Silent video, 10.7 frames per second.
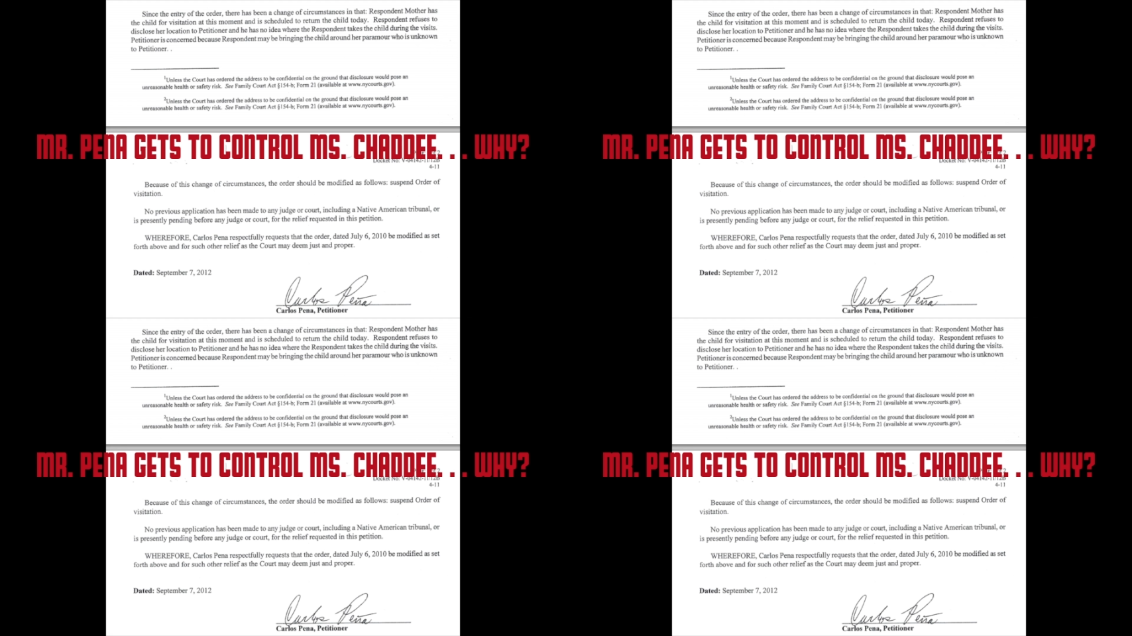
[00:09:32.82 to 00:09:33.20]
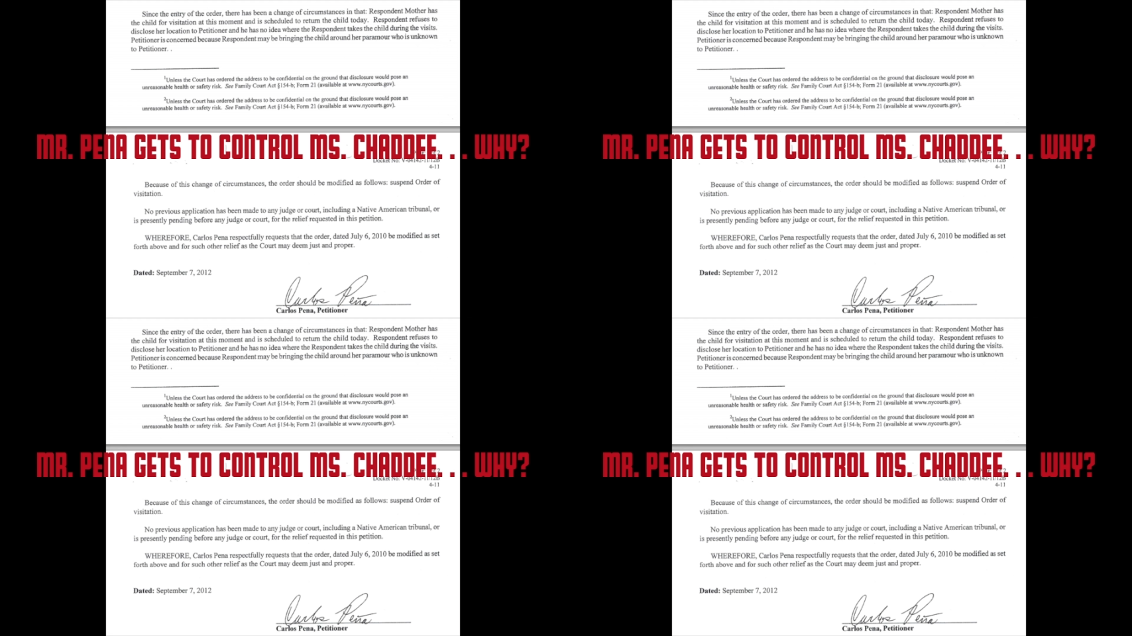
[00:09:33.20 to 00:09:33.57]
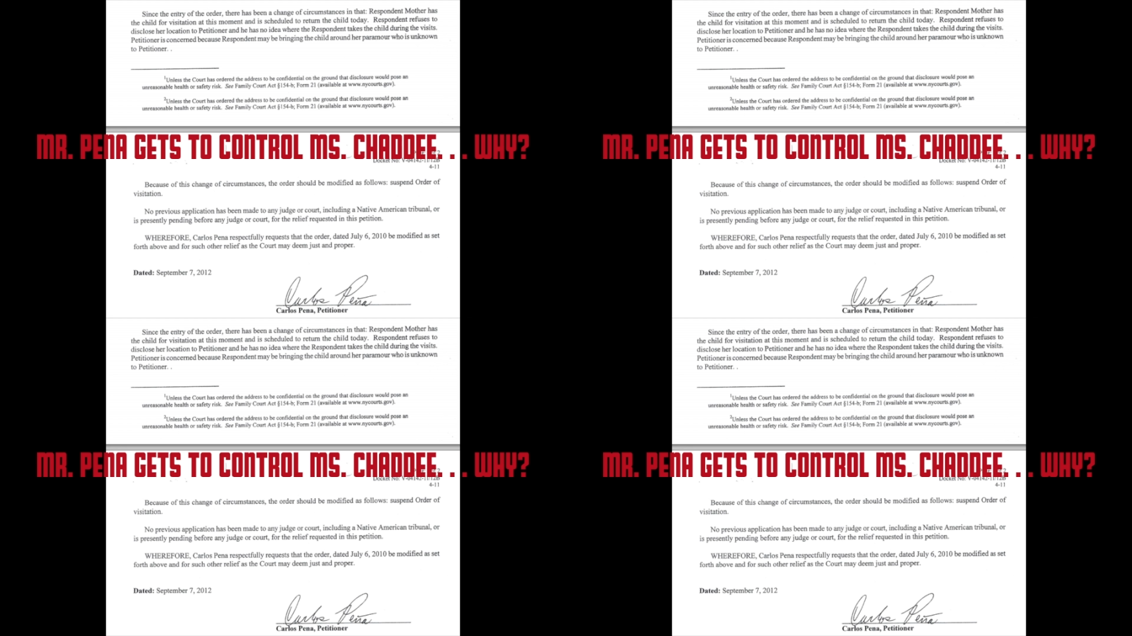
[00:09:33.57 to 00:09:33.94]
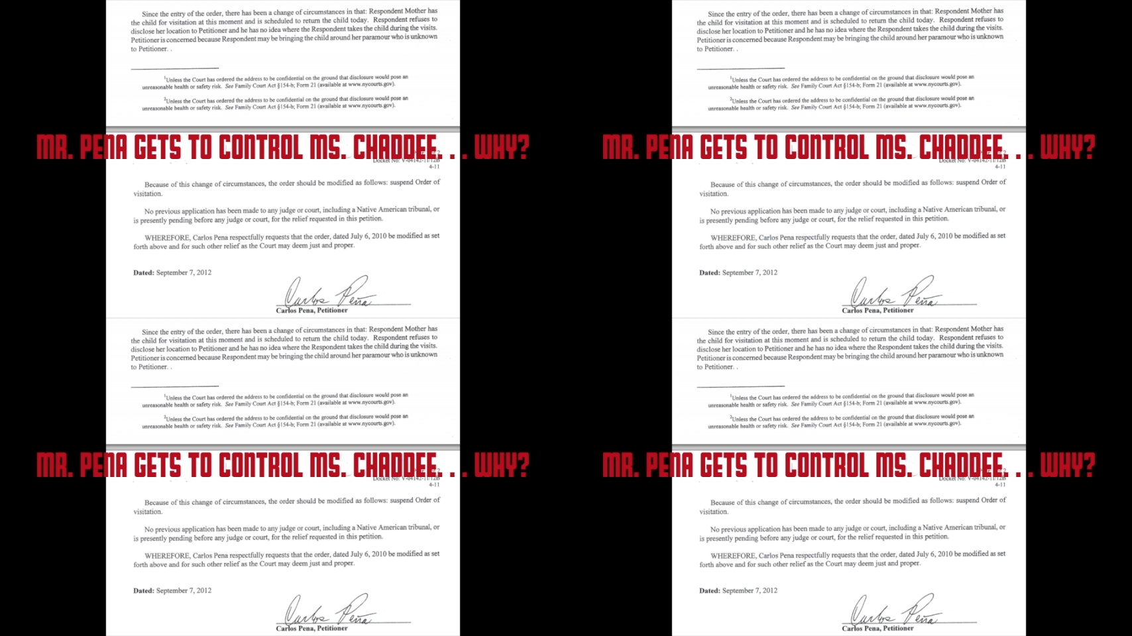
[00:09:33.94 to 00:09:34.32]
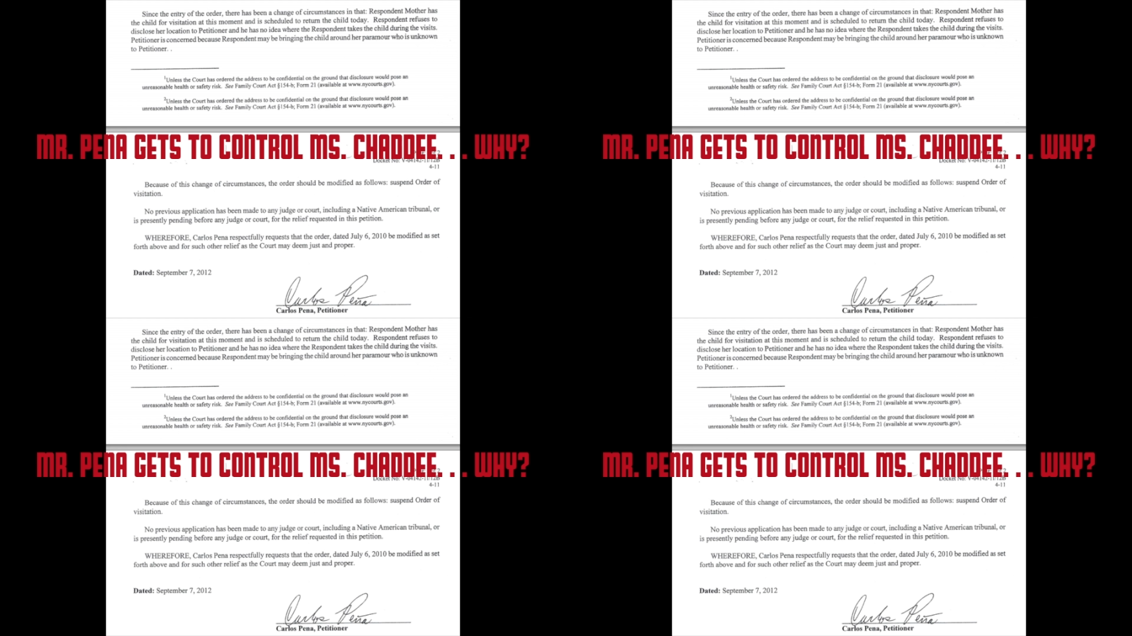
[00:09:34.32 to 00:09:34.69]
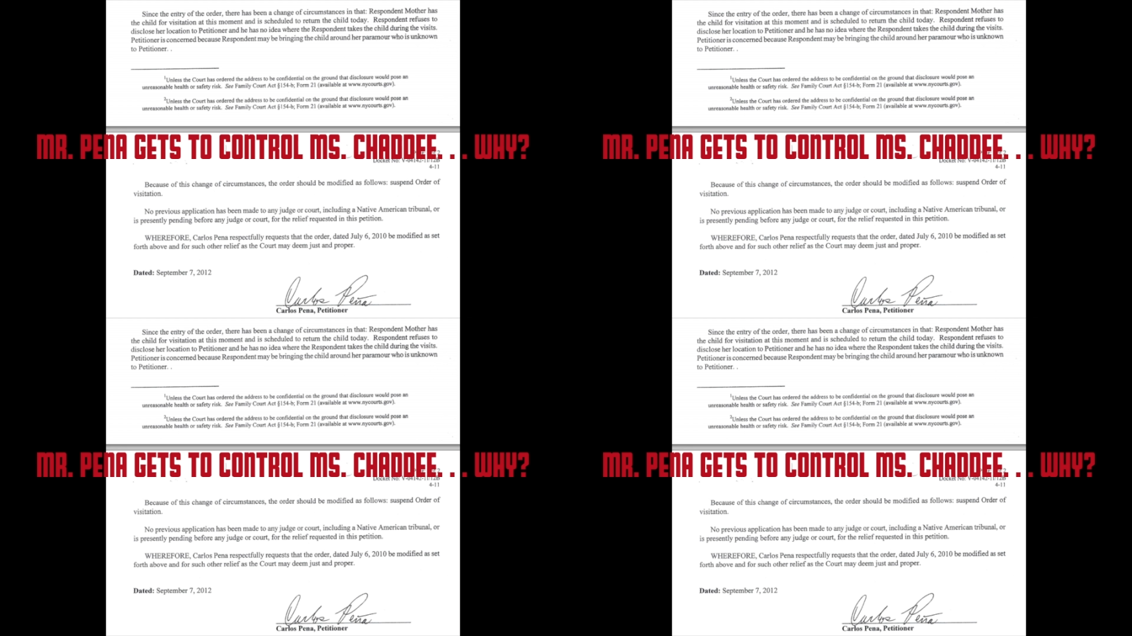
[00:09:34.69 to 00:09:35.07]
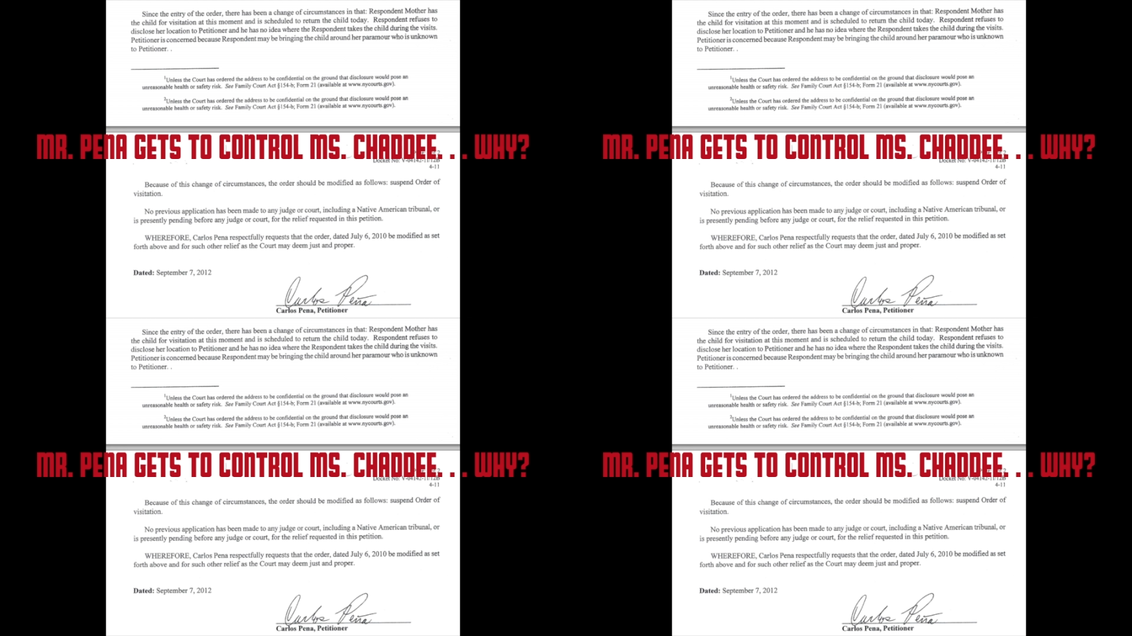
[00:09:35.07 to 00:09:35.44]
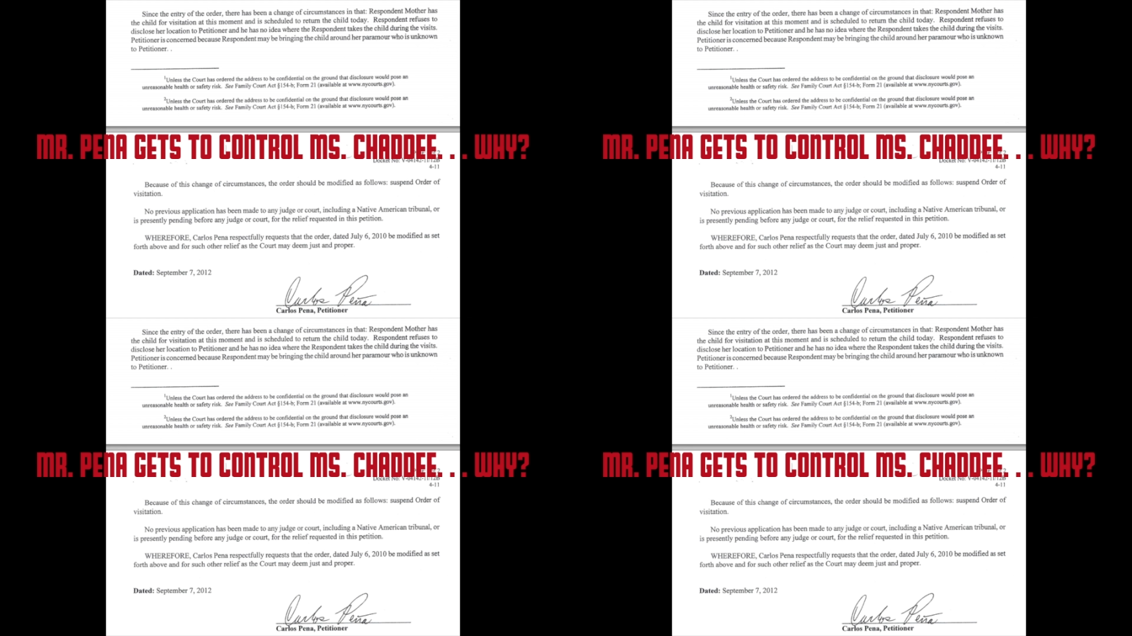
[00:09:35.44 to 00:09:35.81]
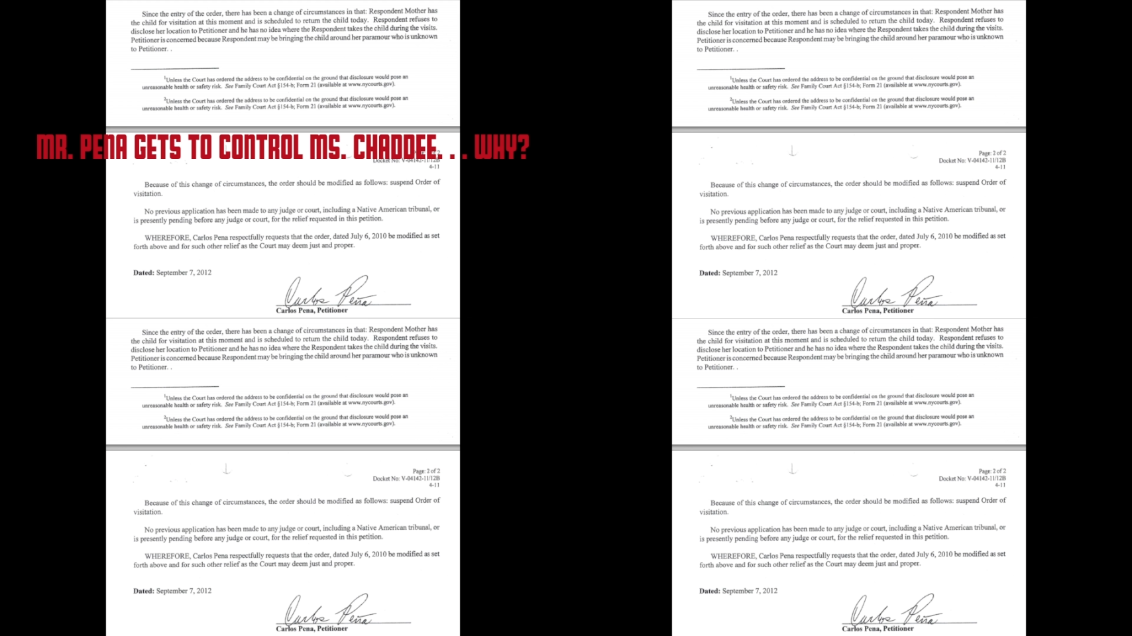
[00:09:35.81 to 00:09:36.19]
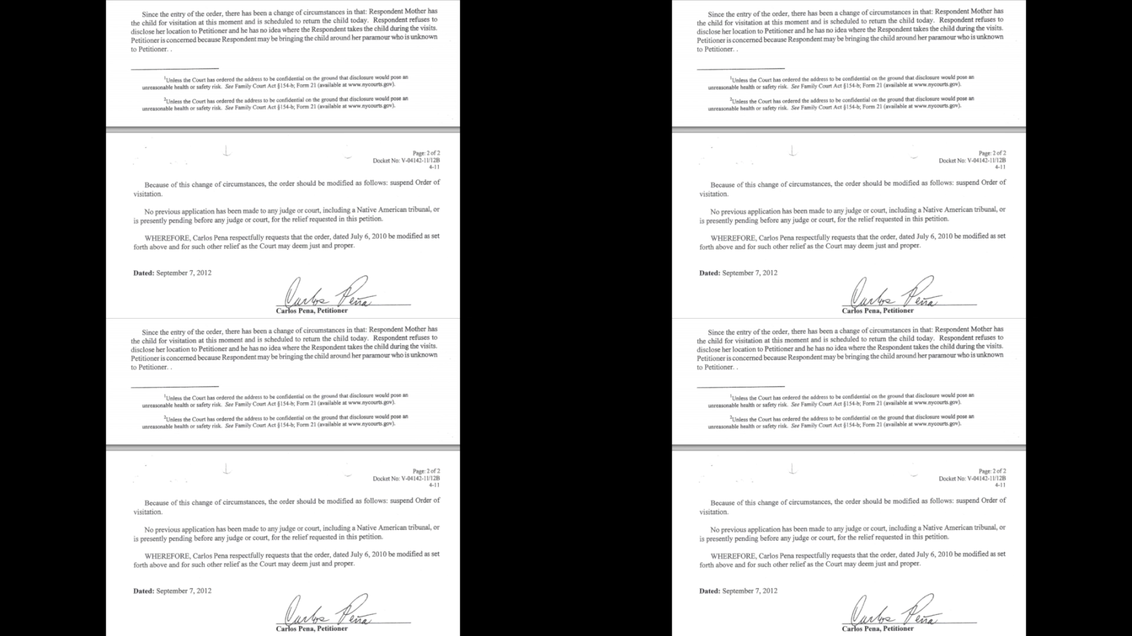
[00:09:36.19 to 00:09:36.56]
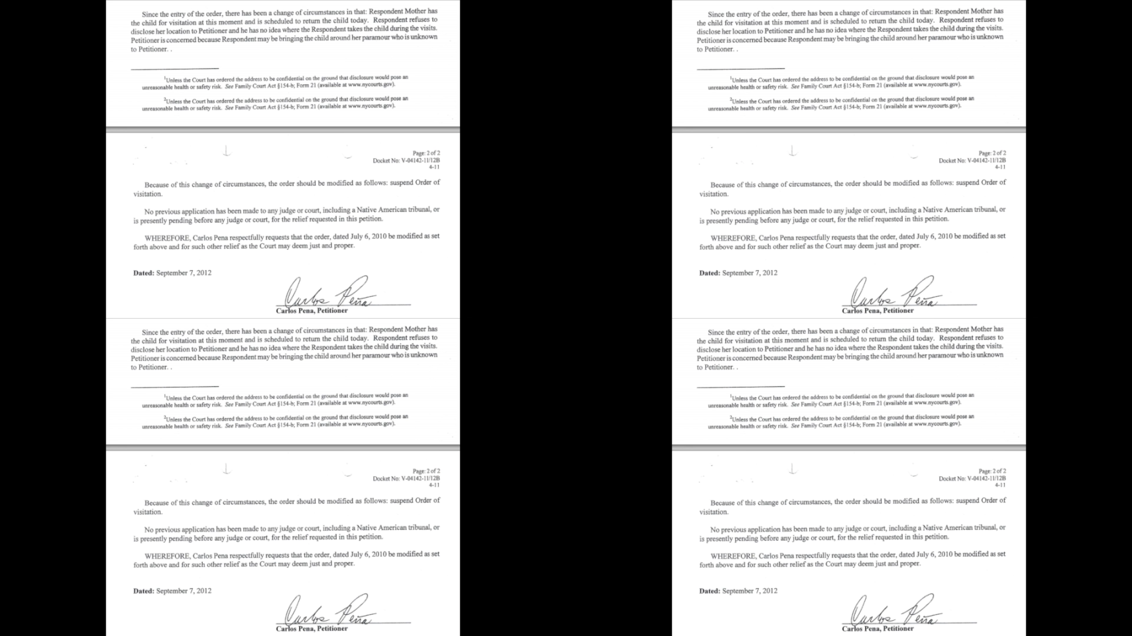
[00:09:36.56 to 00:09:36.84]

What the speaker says: No face is visible, so there are no lips to read.